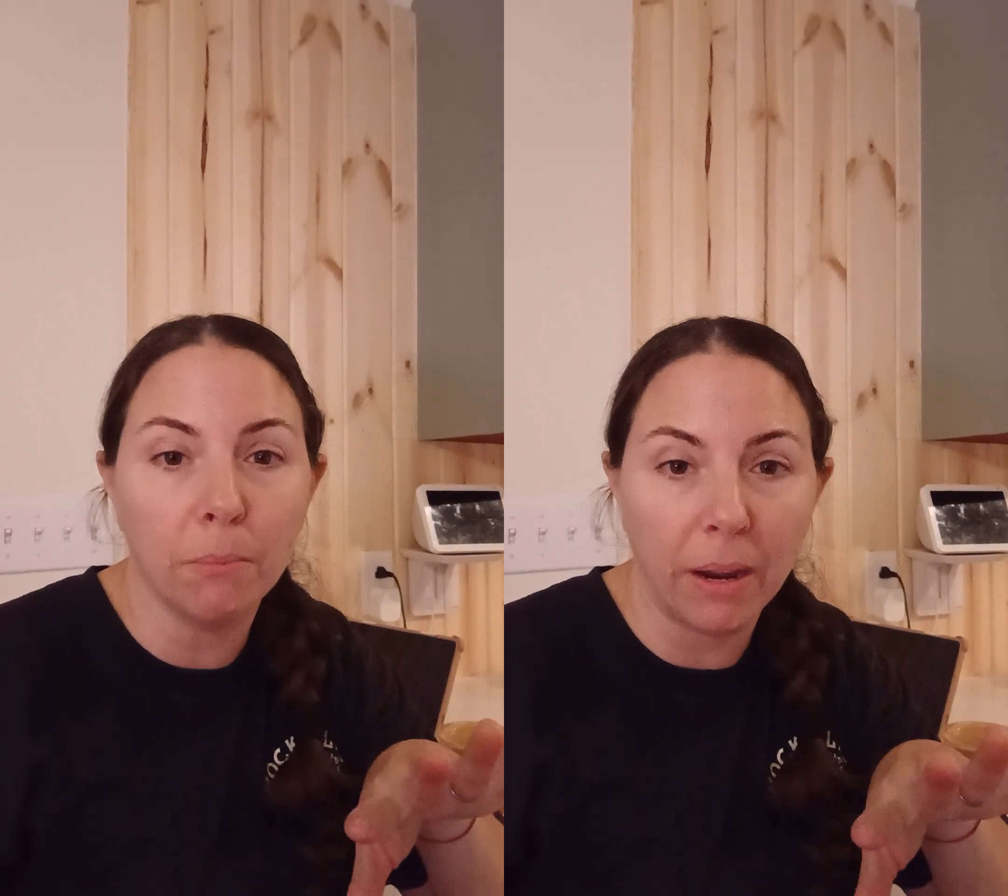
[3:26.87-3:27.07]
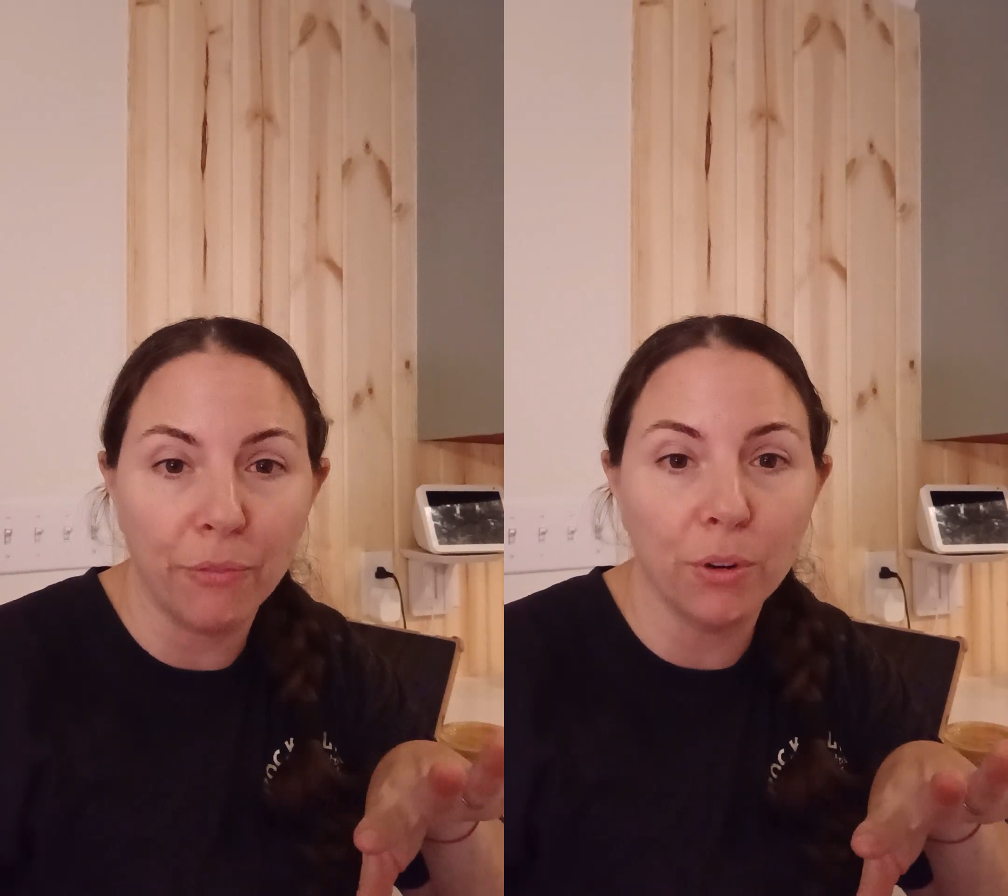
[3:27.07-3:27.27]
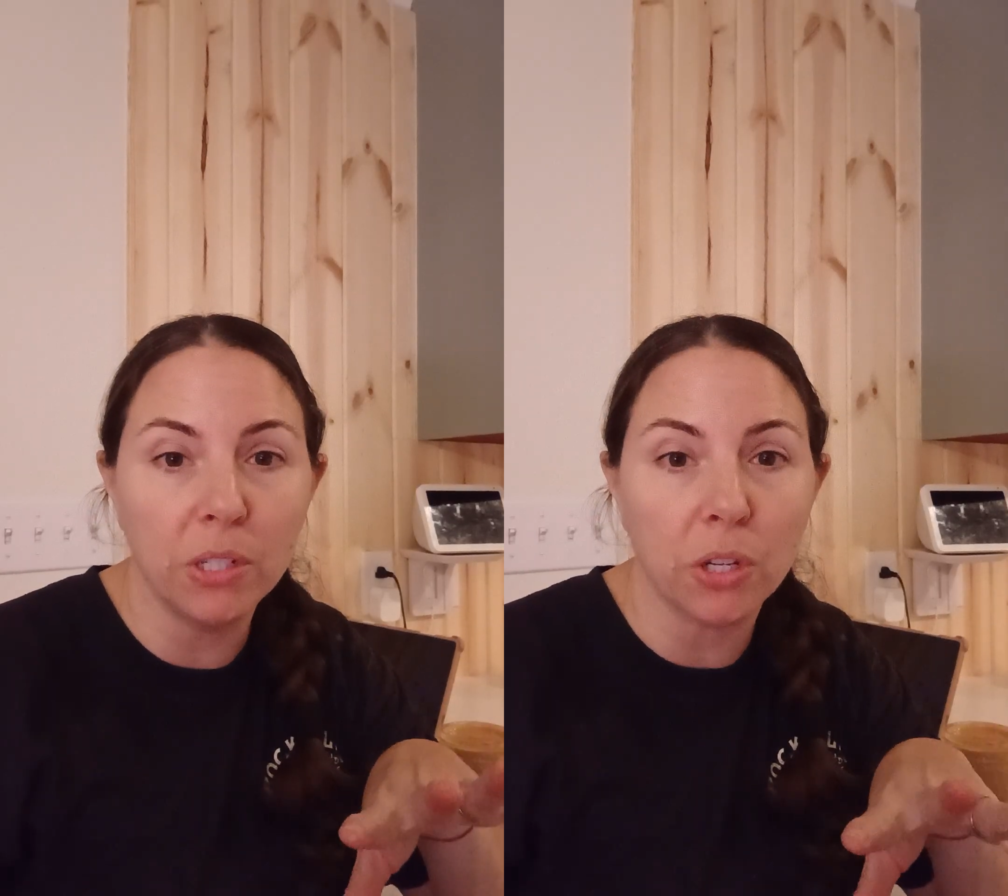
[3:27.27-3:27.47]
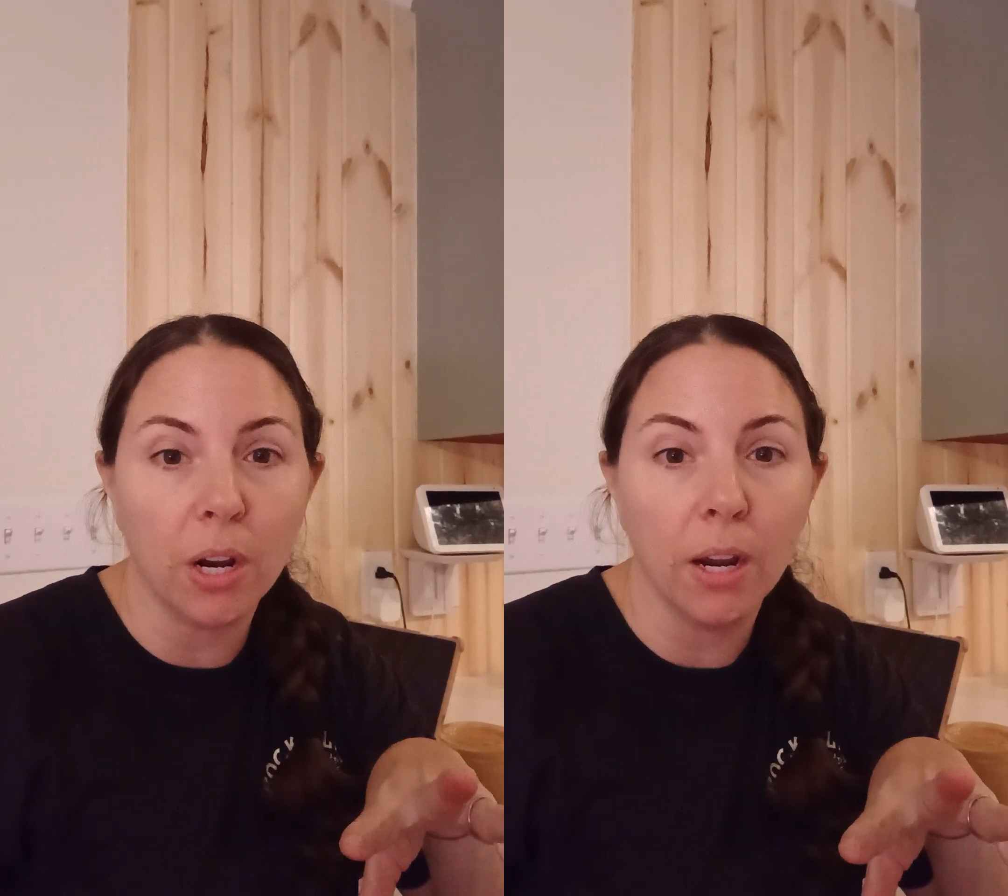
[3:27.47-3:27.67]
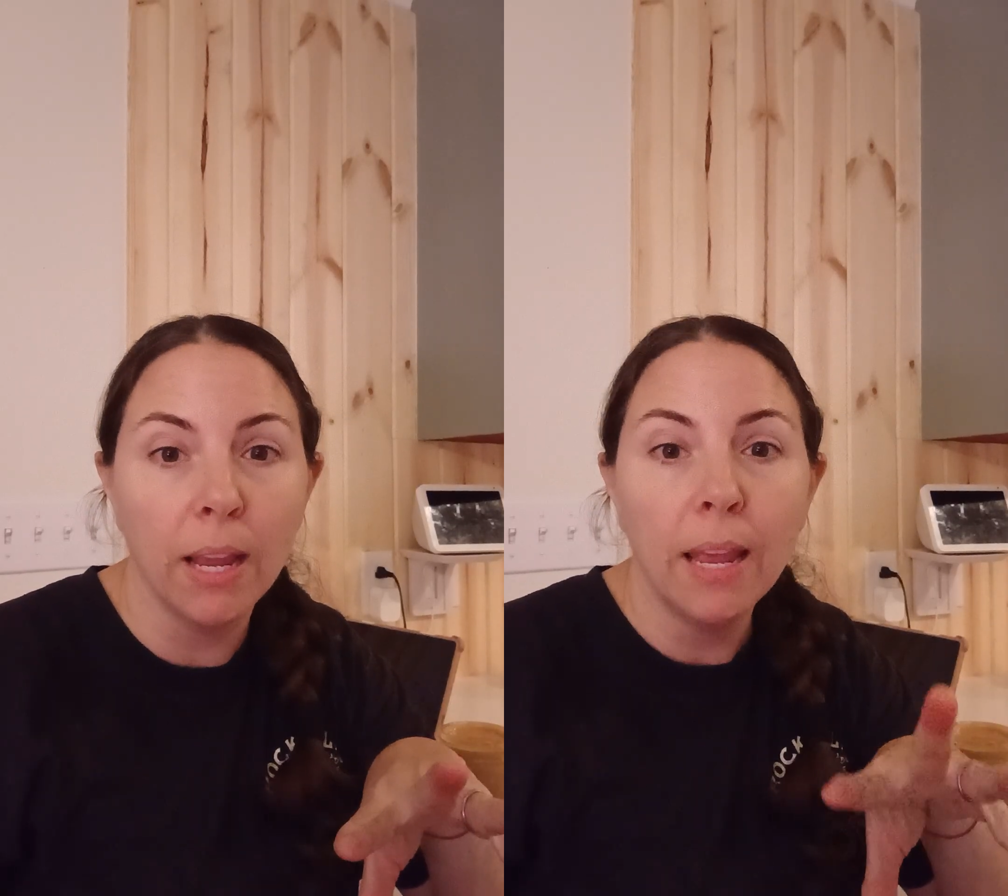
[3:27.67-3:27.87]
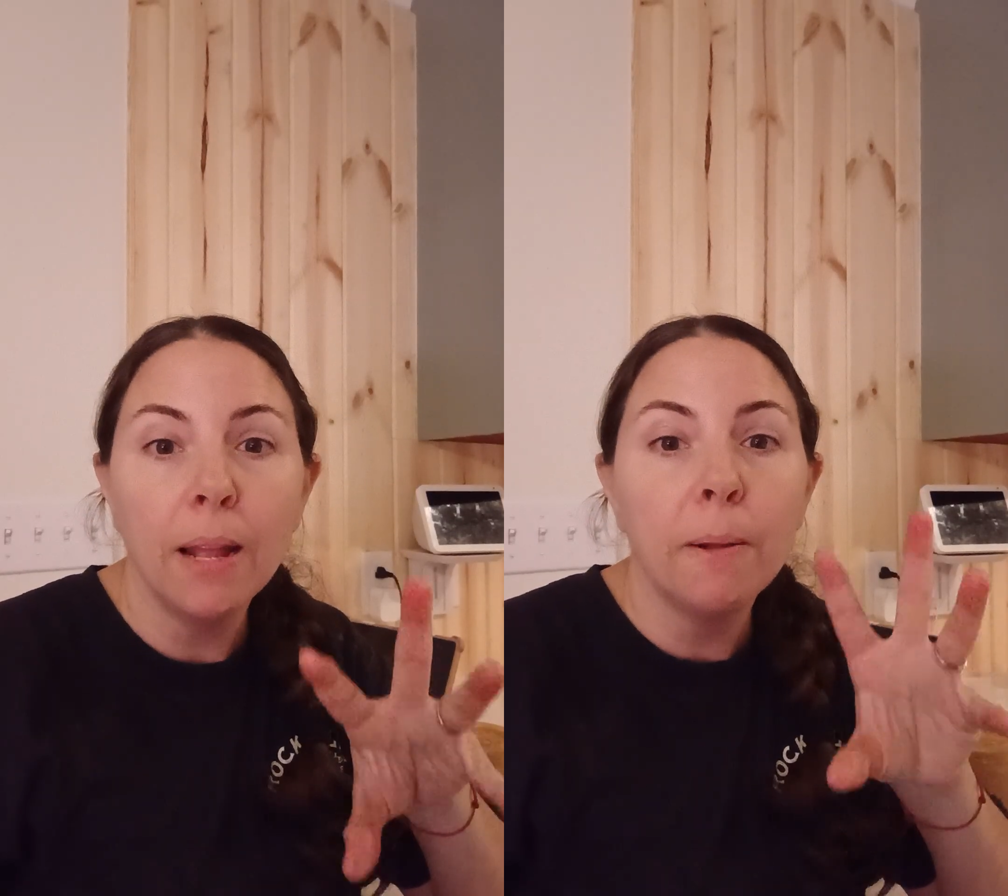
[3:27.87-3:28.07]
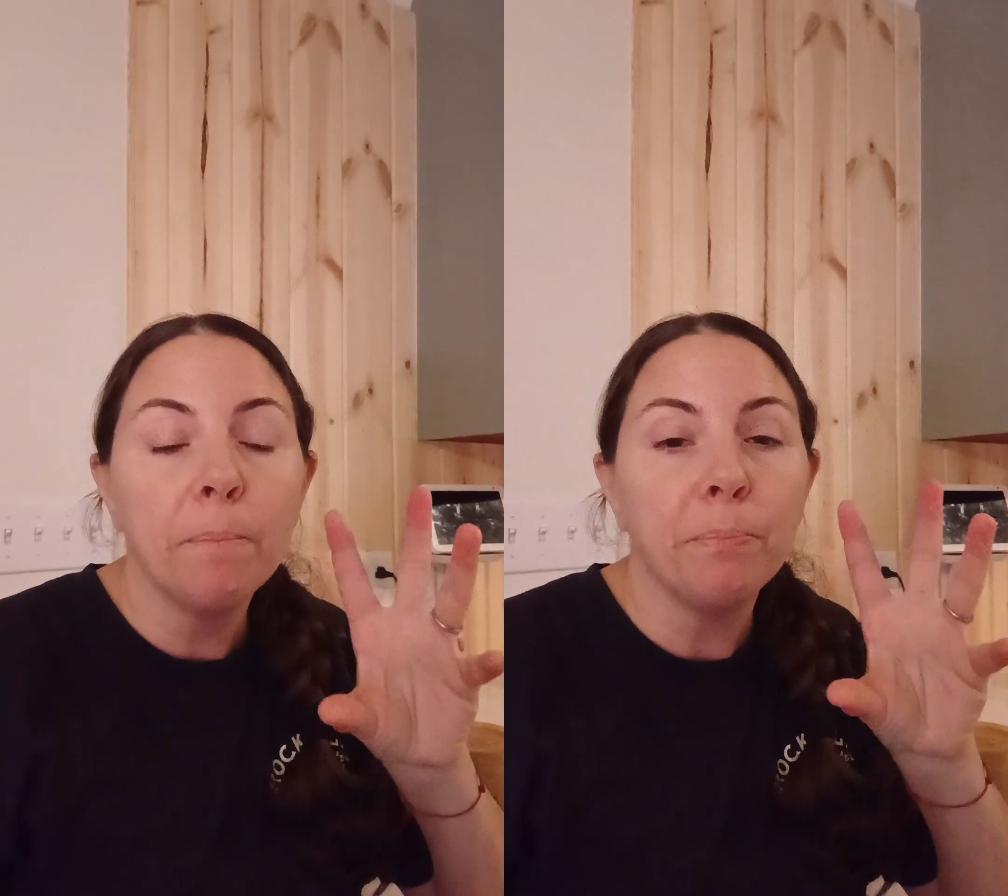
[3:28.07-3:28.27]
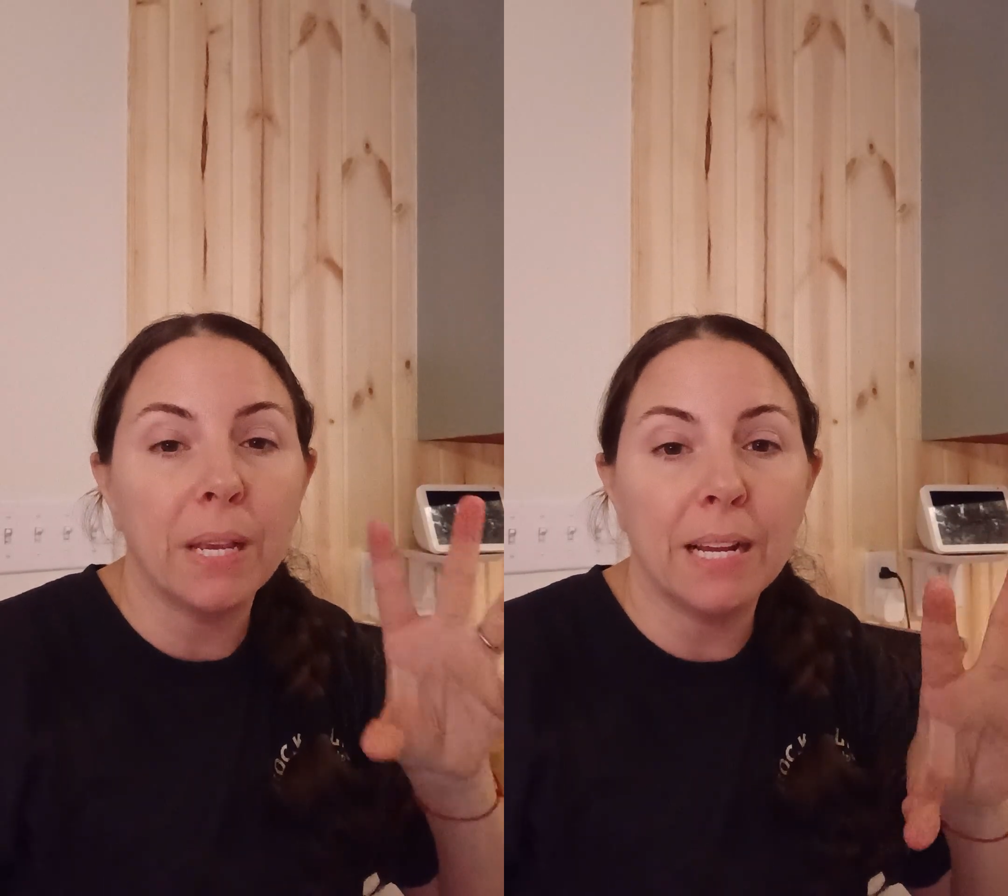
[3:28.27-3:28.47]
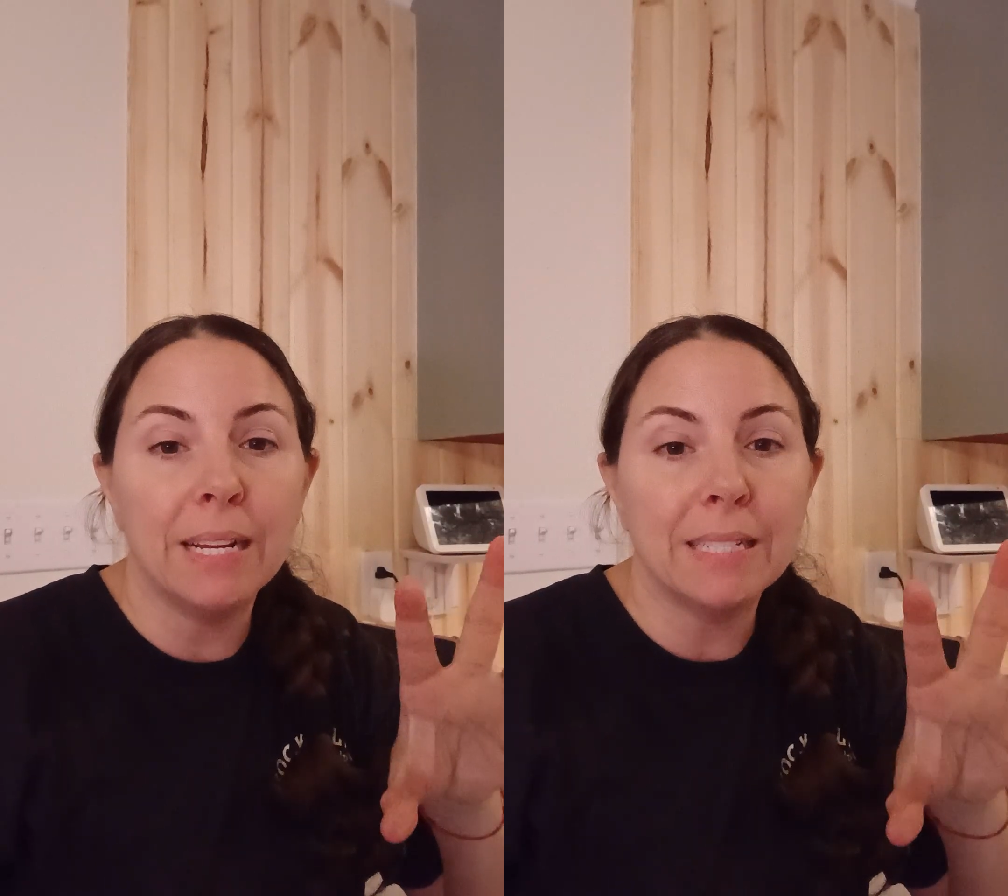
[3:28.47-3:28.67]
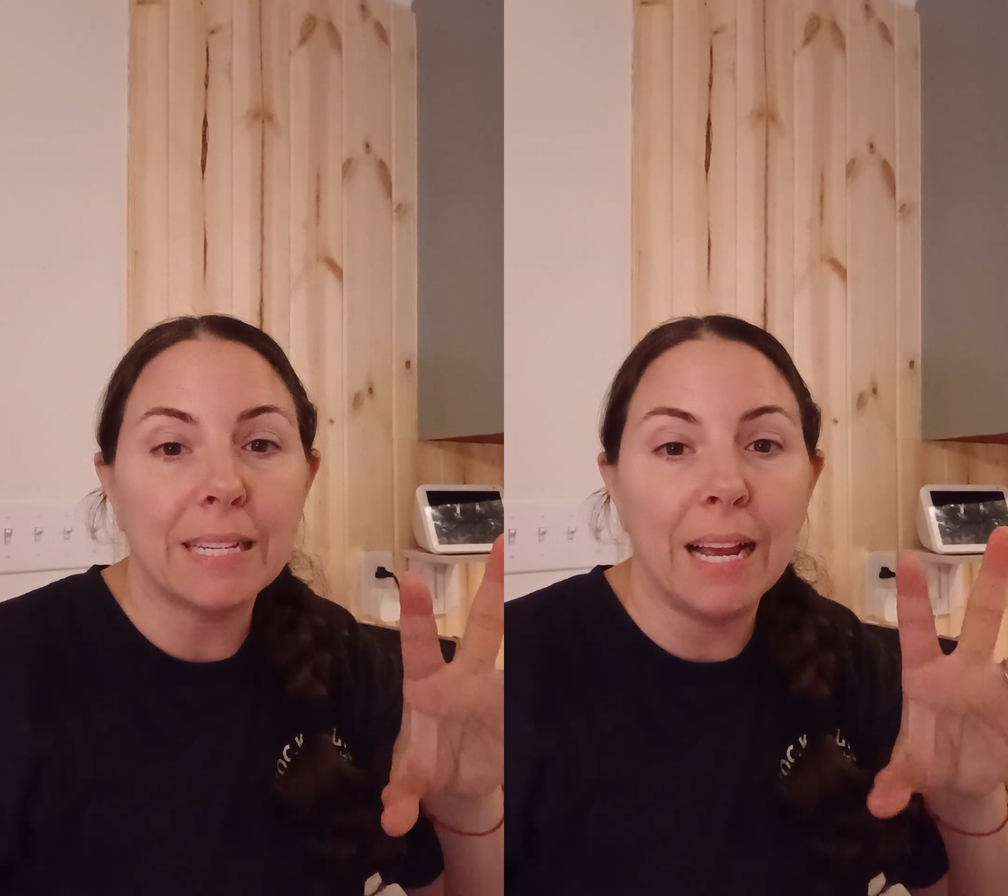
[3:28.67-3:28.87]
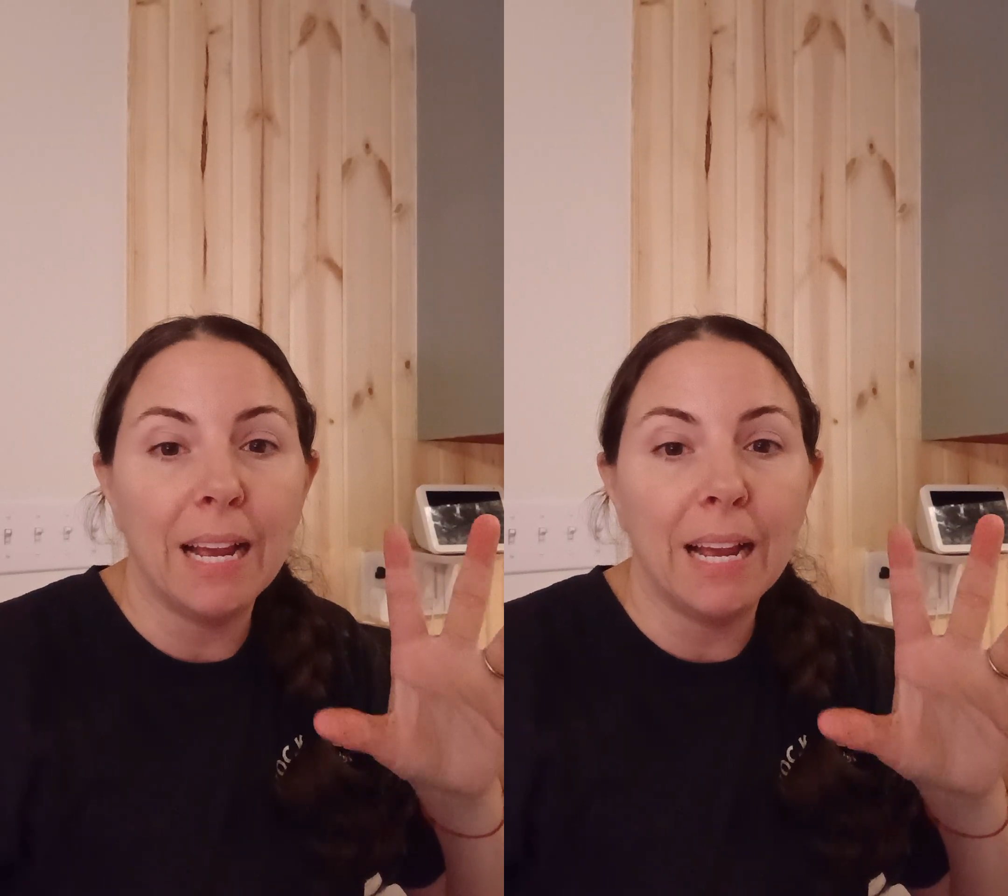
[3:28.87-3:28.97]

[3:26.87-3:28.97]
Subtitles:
in my freezer because